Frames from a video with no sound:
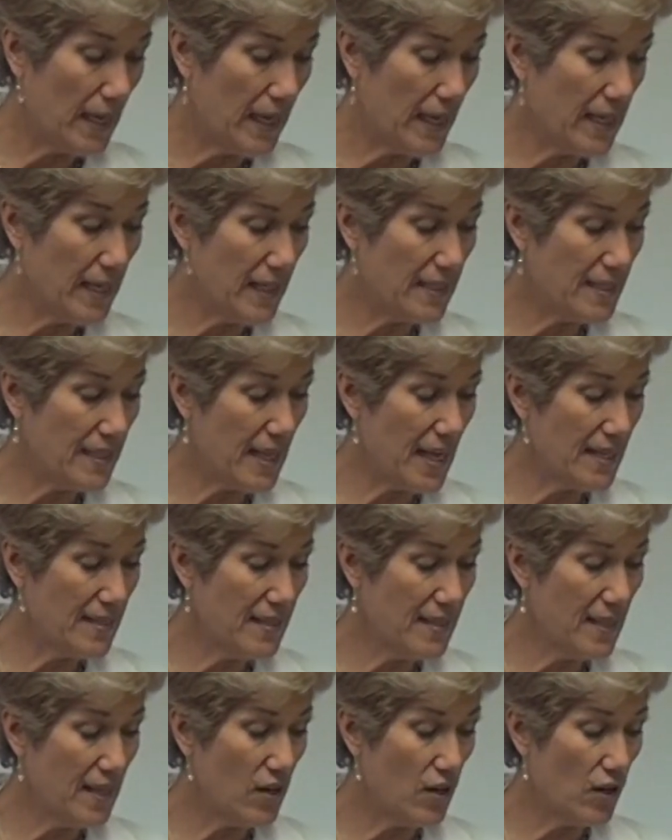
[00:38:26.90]
It
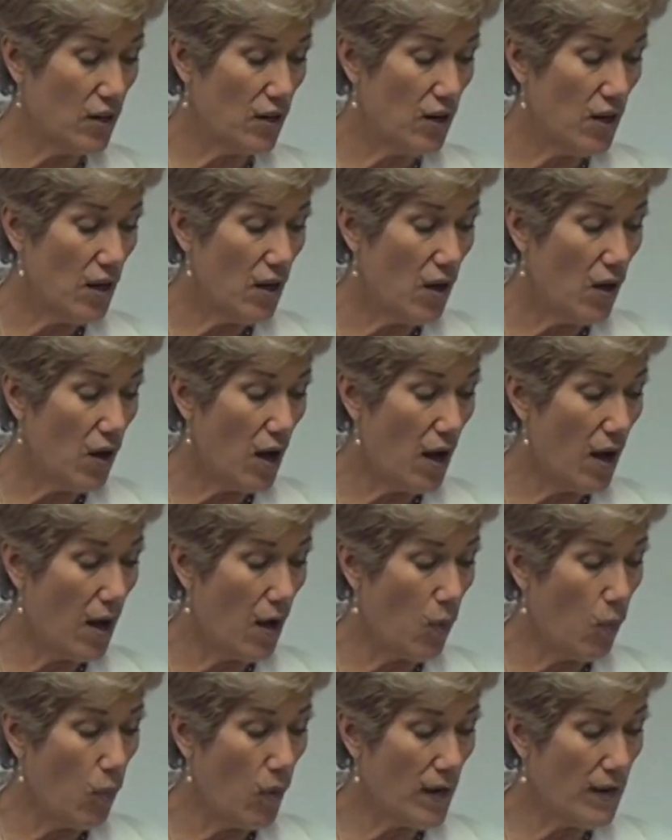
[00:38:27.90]
says there,
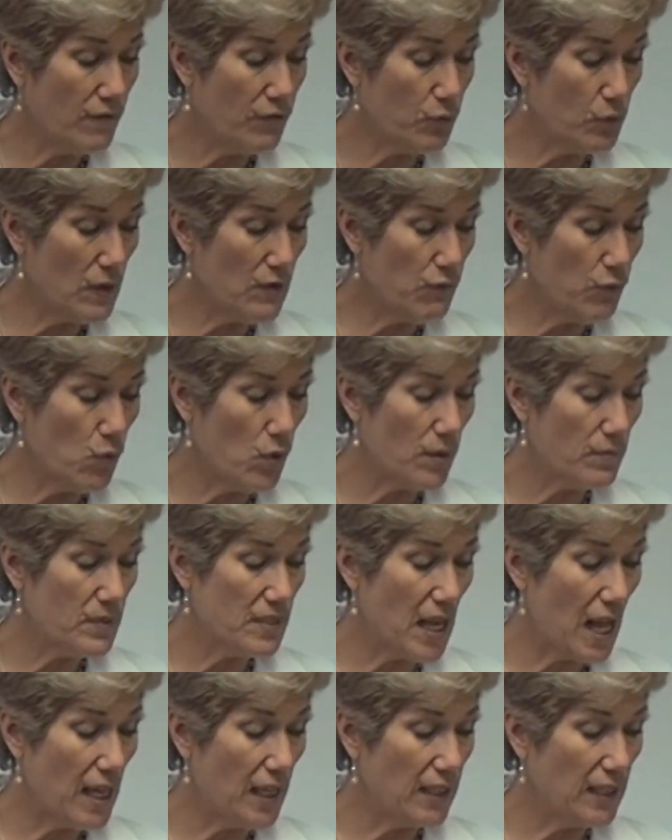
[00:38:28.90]
one of three forms,
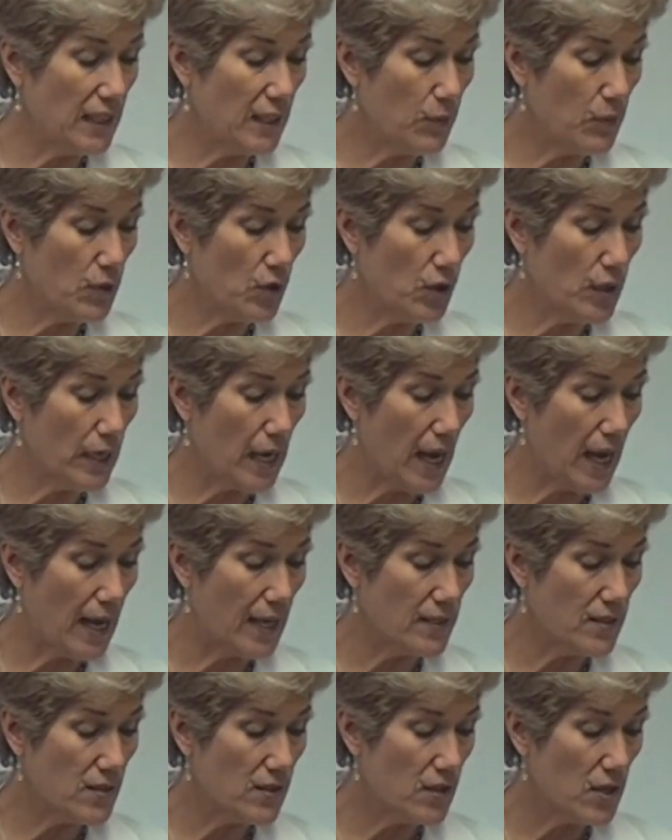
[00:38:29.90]
solid, liquid, or
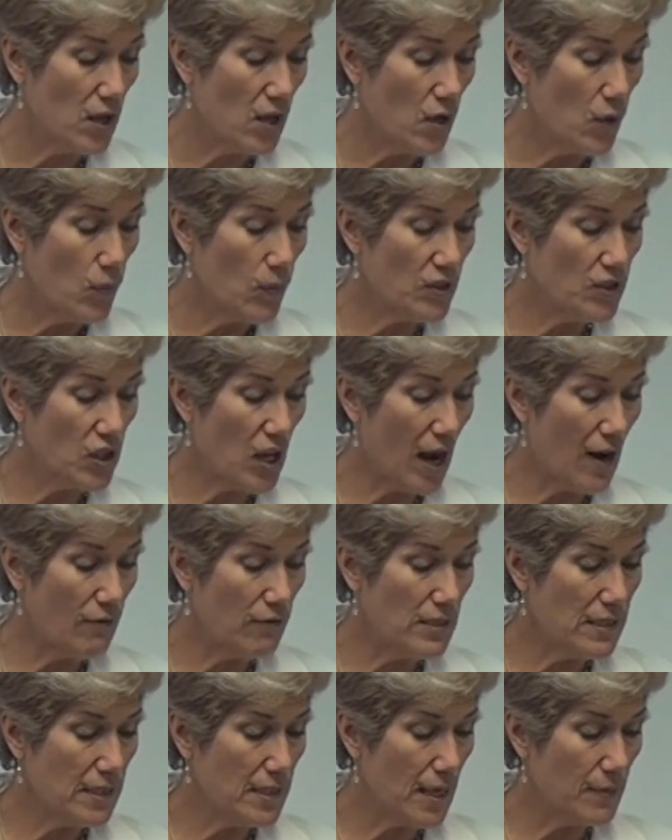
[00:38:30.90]
gas, which
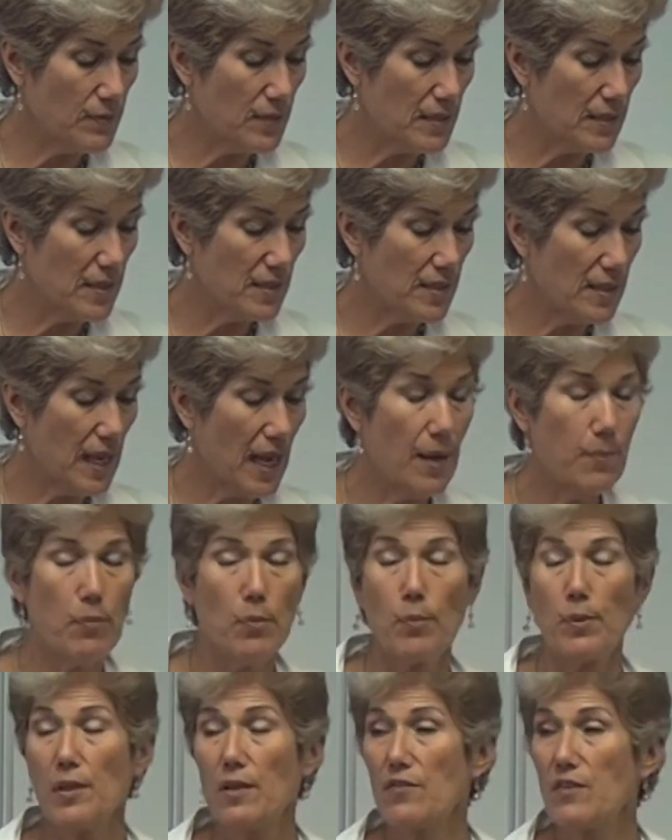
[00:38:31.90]
every substance is
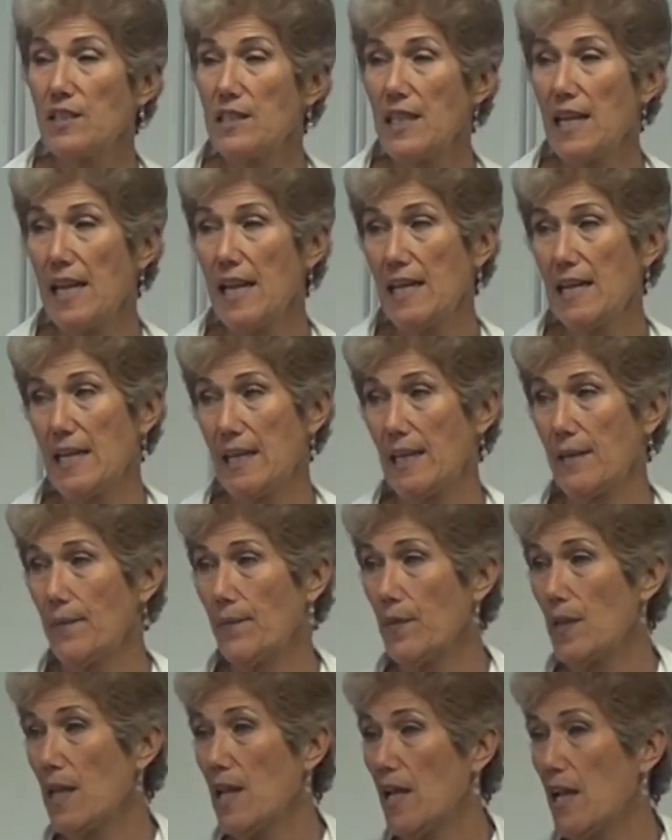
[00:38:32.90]
capable of attaining.
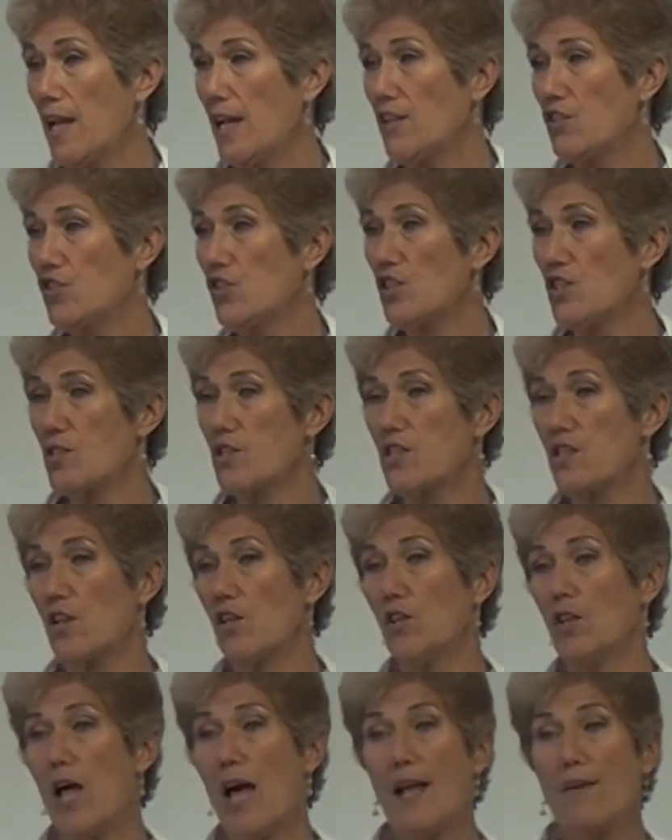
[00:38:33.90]
It's just
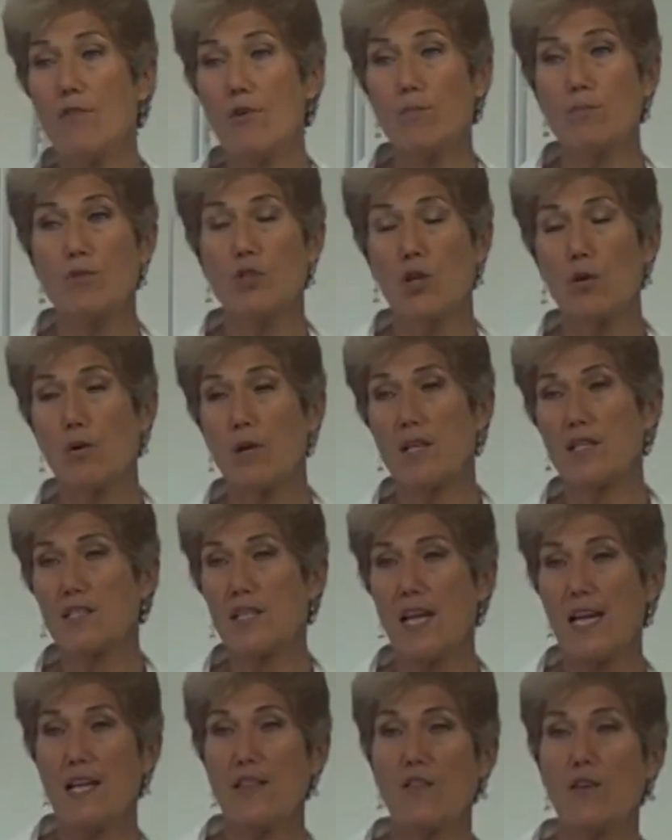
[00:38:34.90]
a lot of them don't
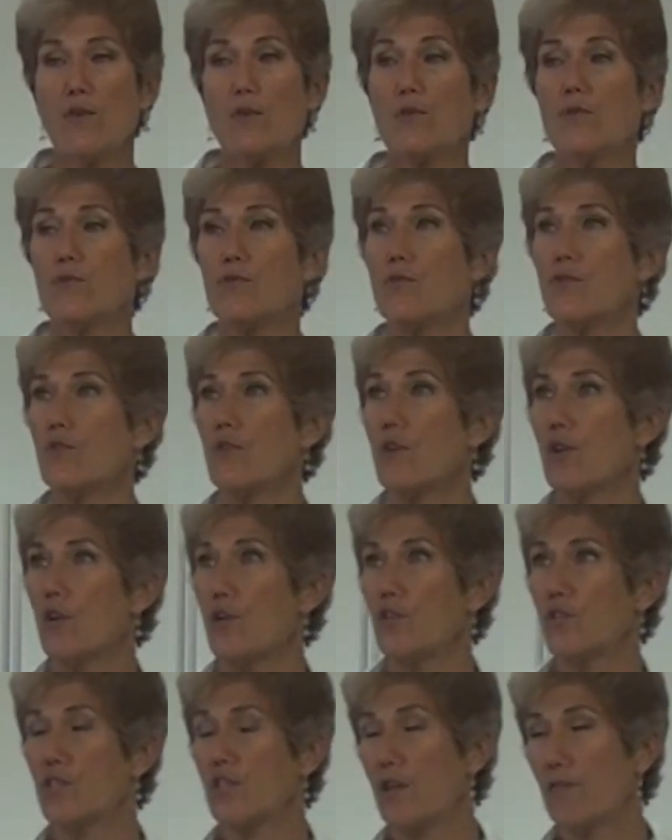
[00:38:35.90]
attain those
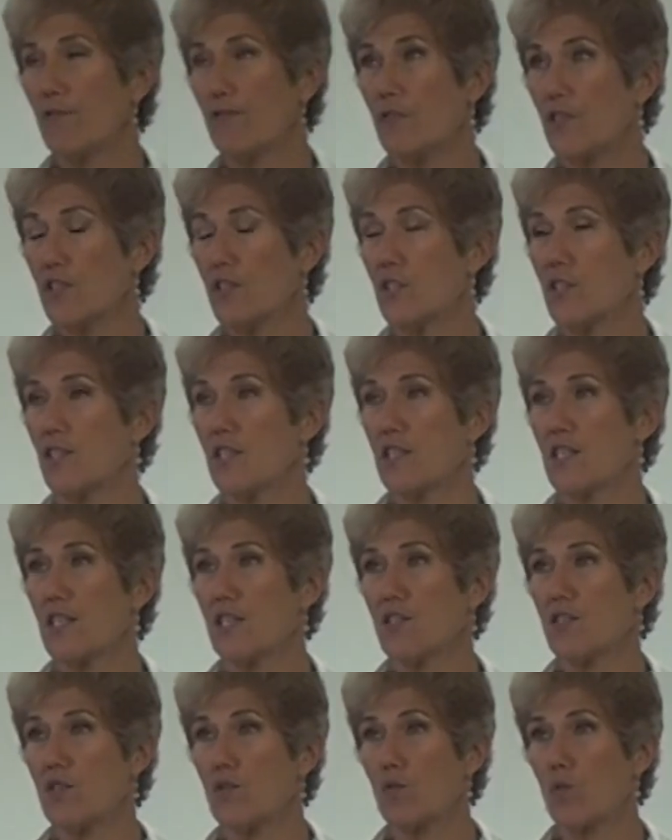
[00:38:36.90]

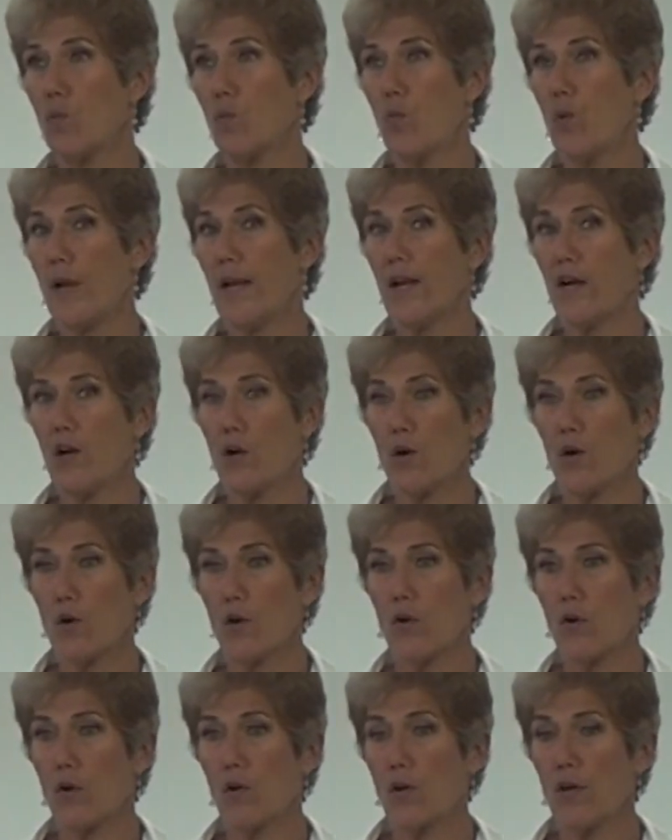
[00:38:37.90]
differences
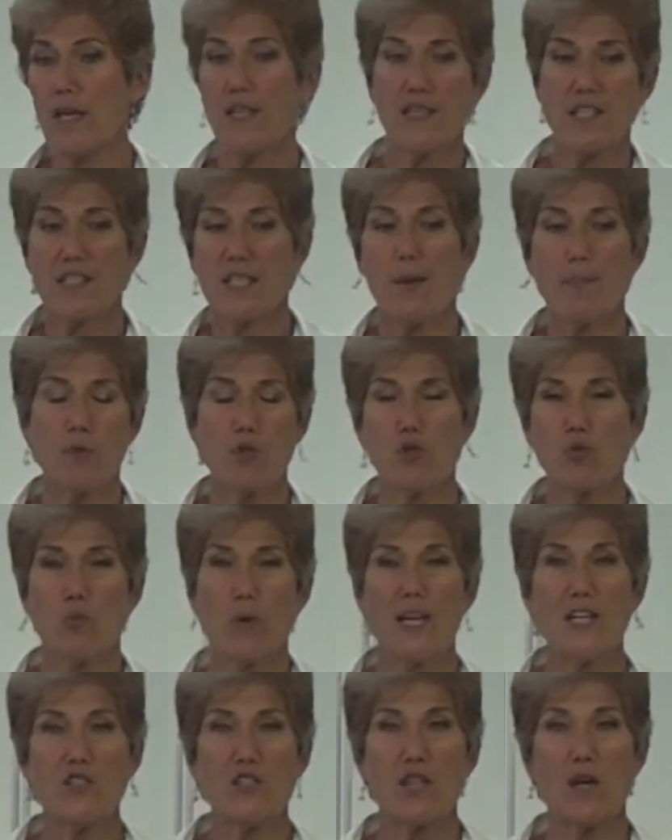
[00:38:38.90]
where in the temperature
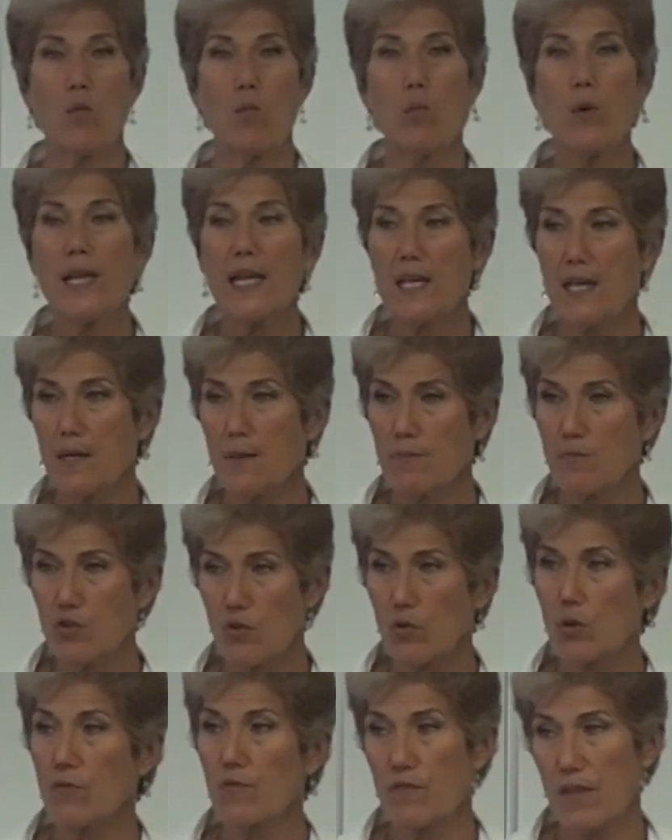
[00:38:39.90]
range that we can
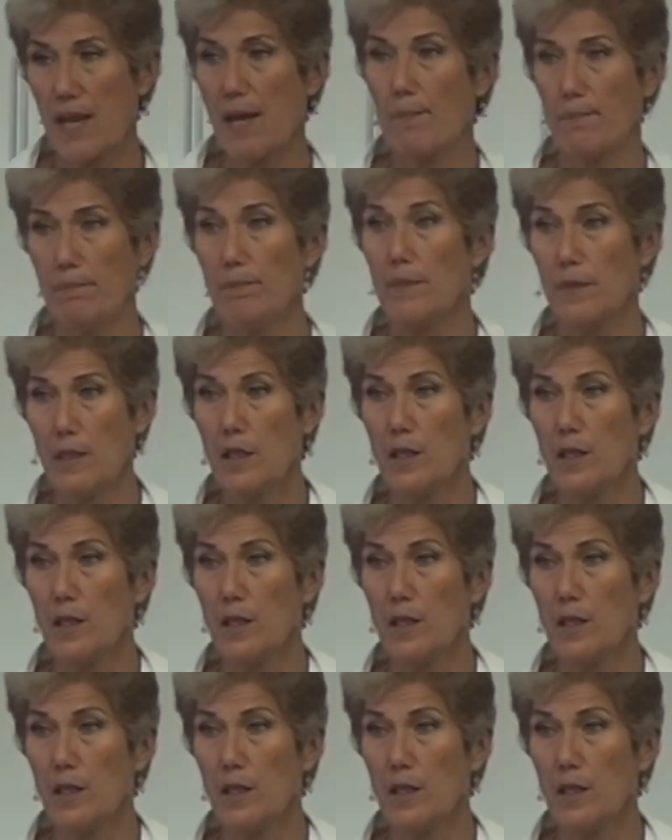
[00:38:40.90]
observe them.